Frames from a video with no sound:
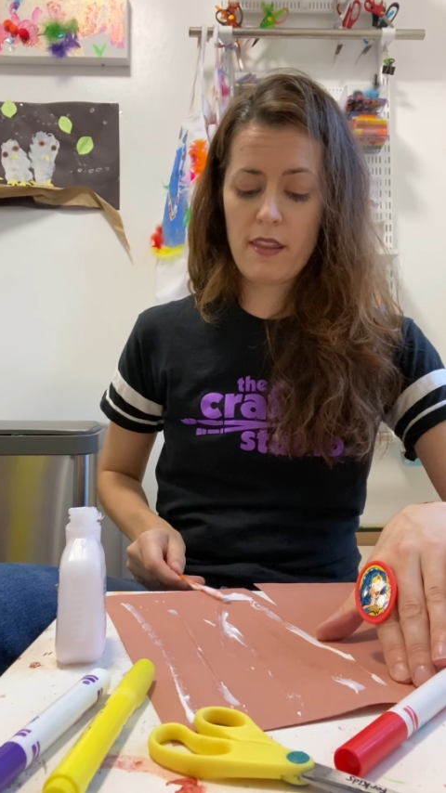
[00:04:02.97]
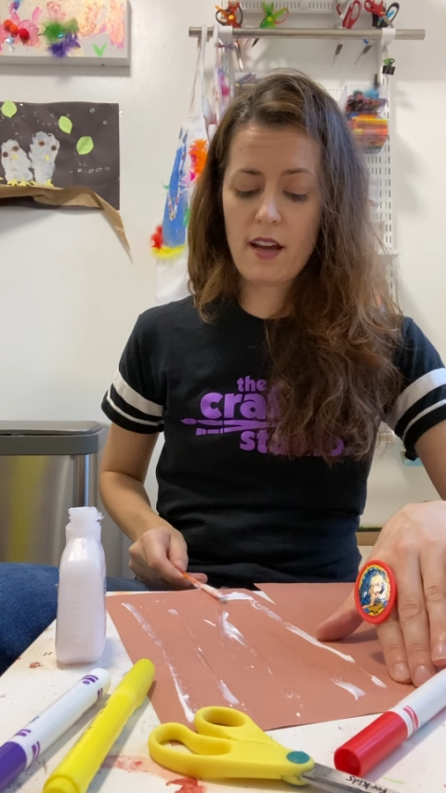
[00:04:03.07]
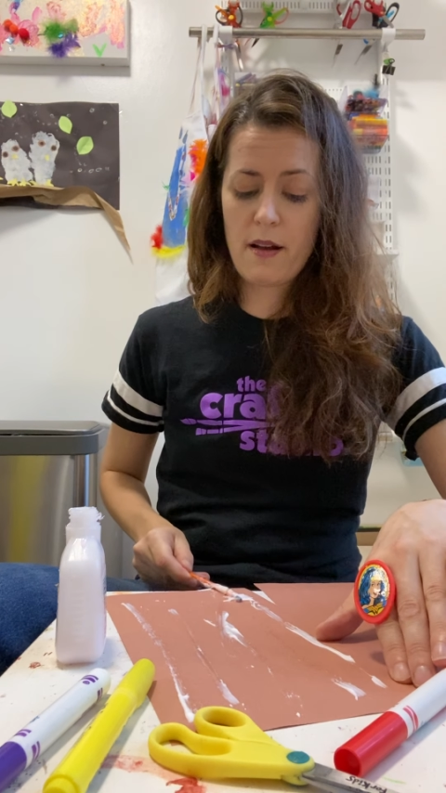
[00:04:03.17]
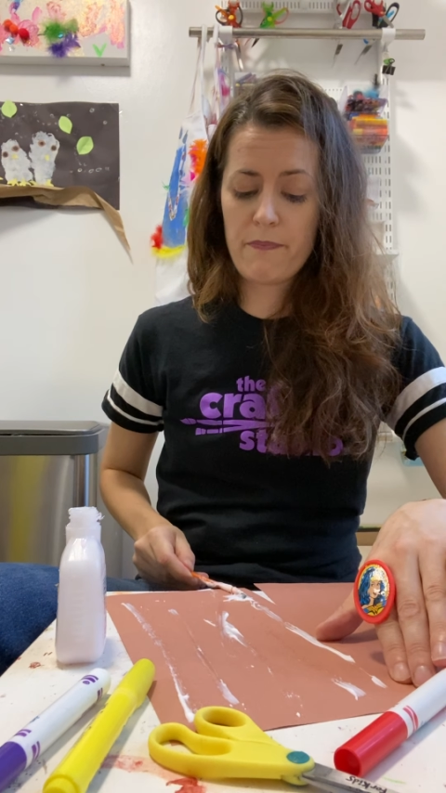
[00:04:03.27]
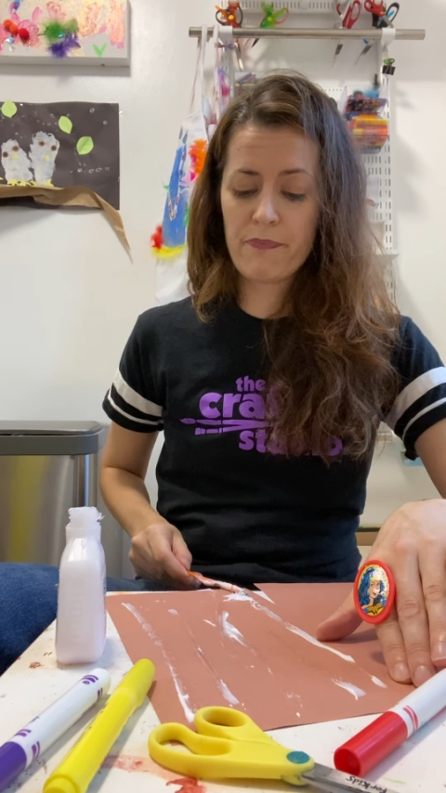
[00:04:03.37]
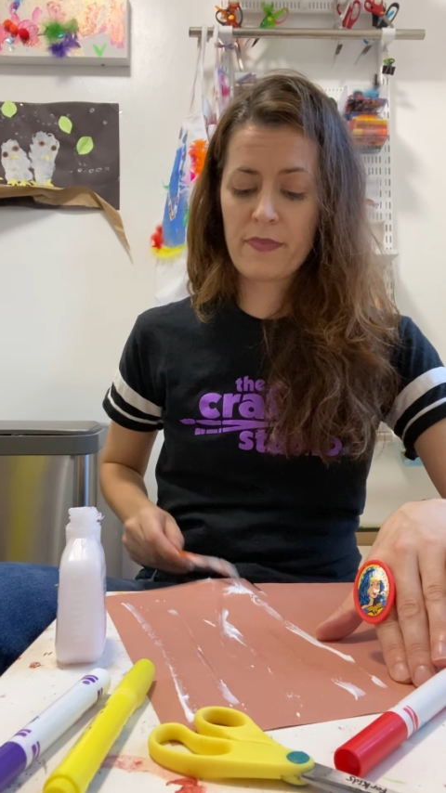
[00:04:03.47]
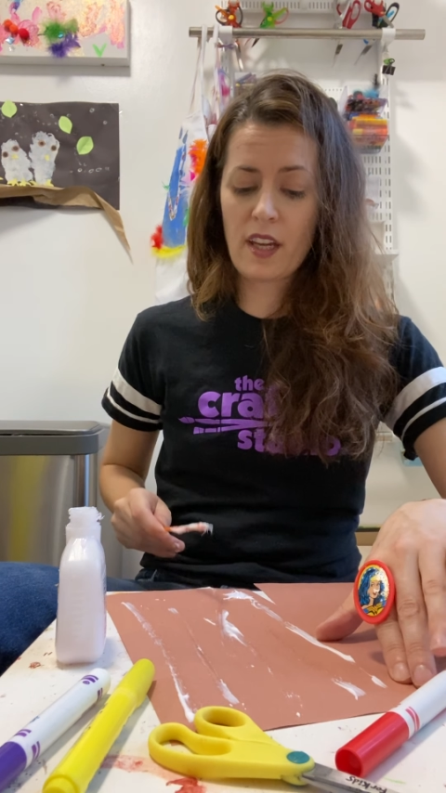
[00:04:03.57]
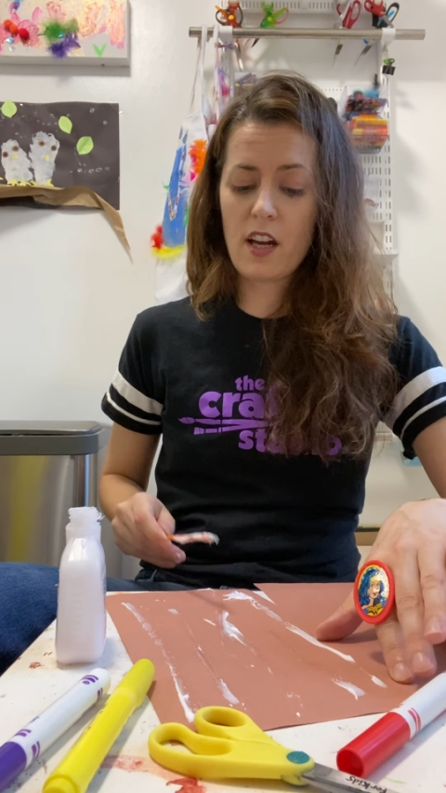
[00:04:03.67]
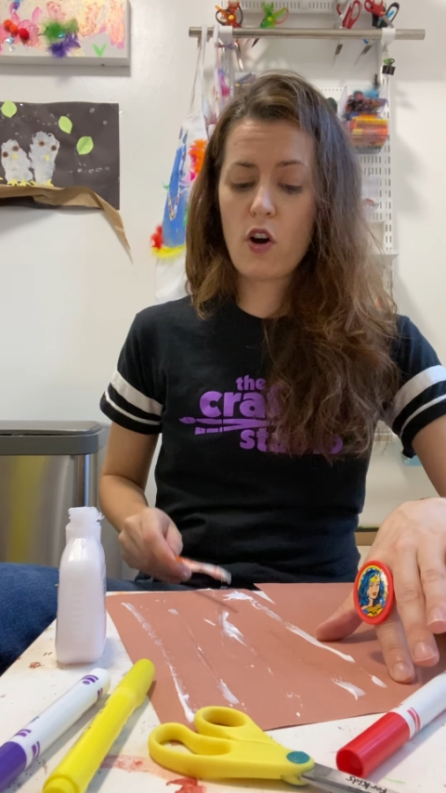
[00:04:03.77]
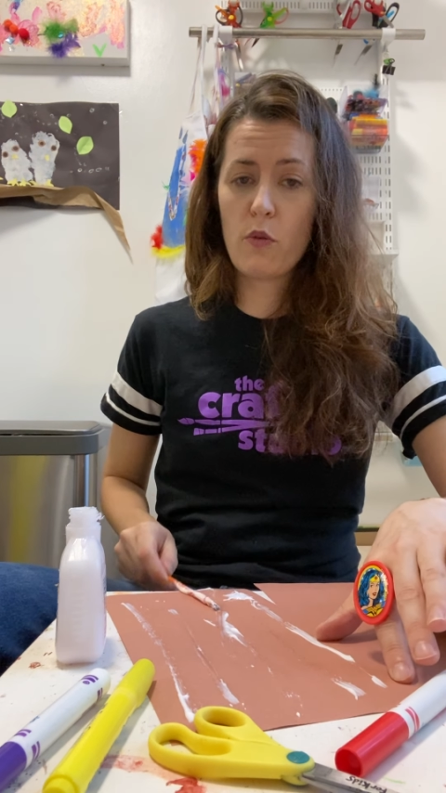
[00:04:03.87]

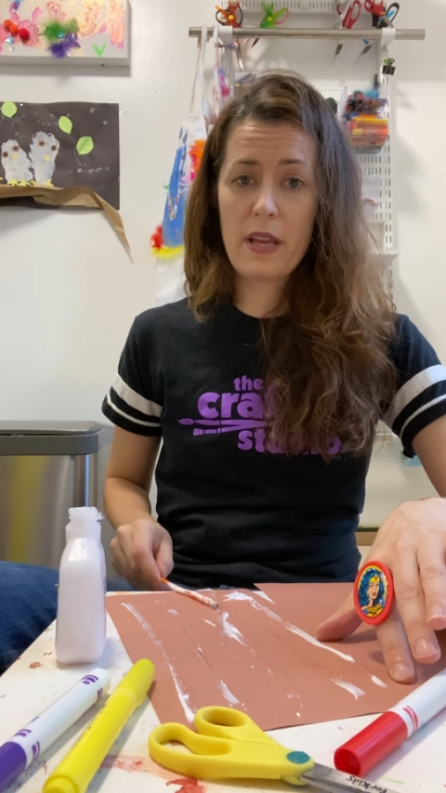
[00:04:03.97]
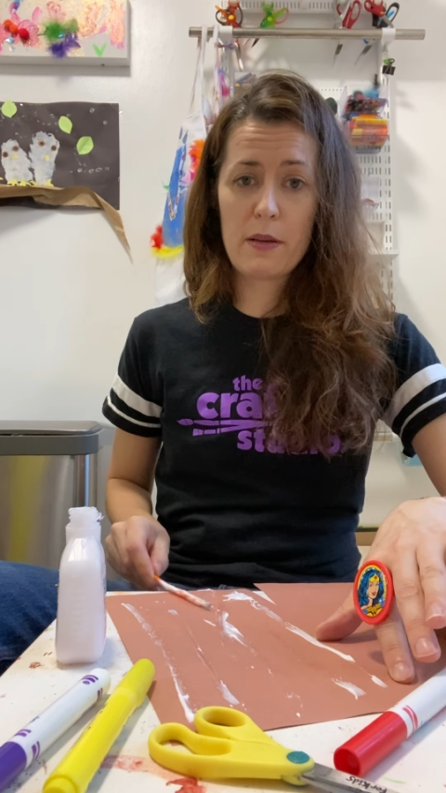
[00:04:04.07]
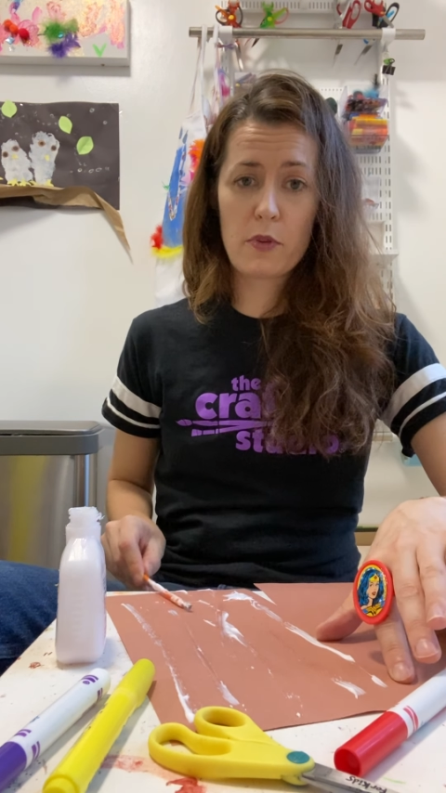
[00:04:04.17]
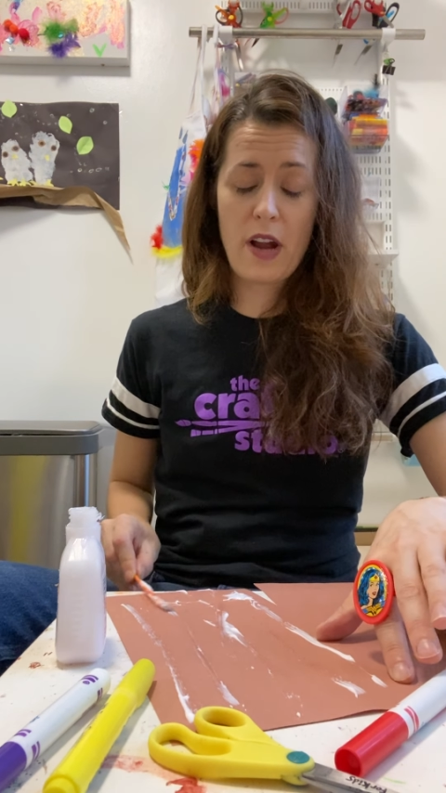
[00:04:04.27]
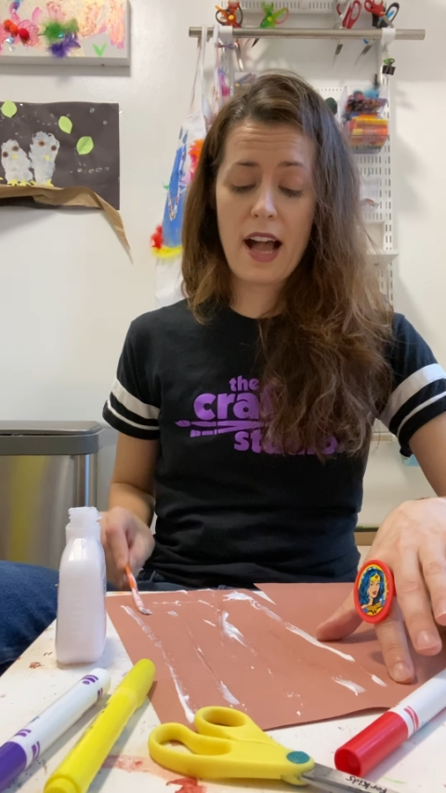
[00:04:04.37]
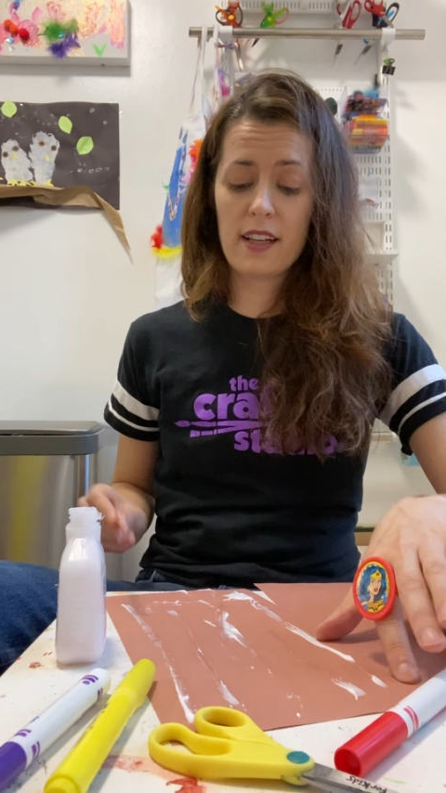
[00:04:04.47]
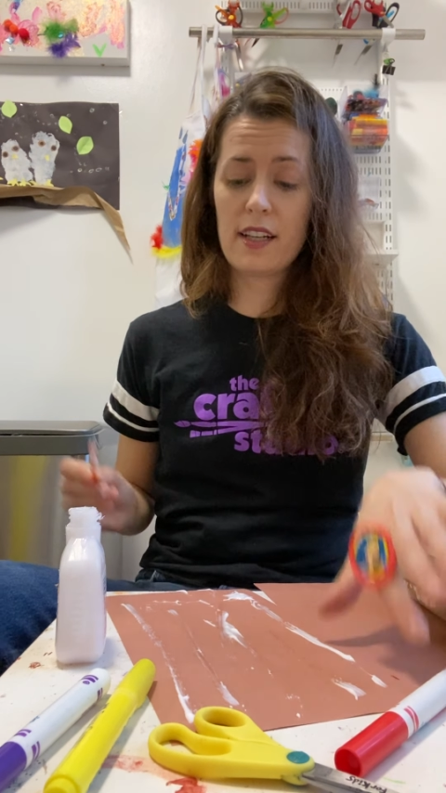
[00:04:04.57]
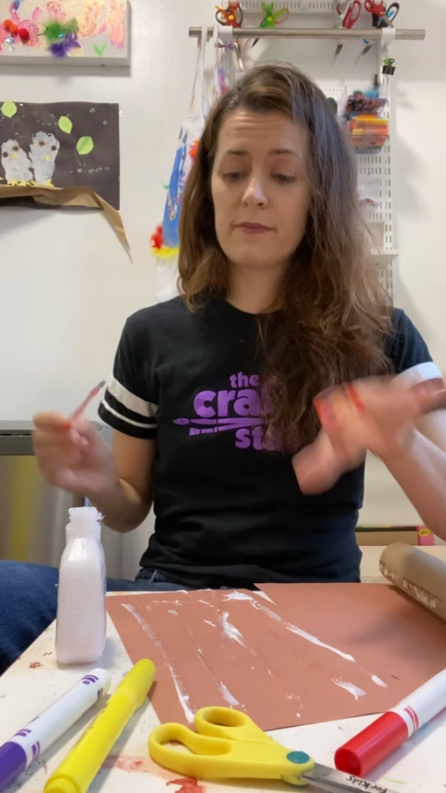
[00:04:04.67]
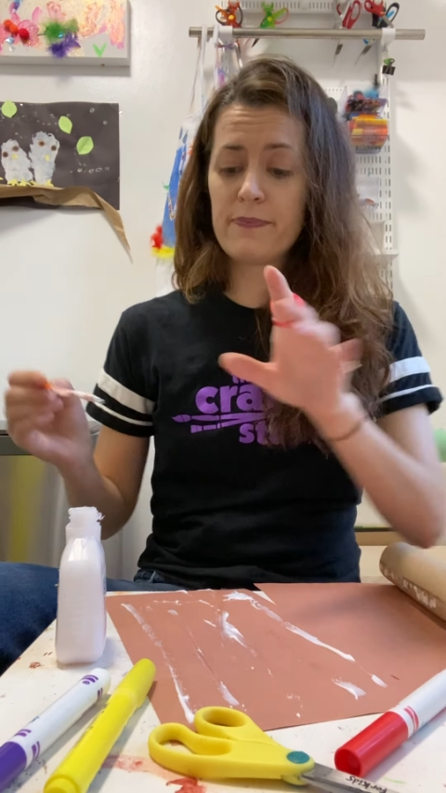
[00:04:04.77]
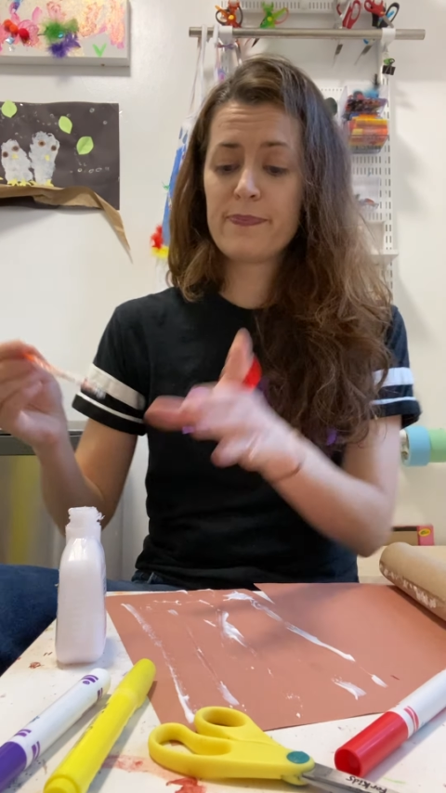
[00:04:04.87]
a homemade maraca.